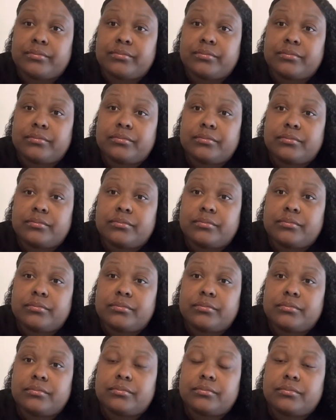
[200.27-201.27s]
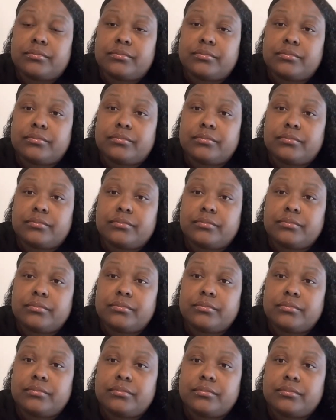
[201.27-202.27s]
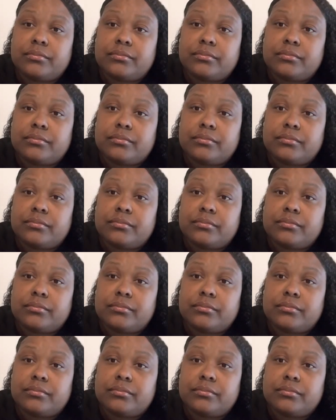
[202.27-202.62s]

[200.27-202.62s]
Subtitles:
Nobody speaks.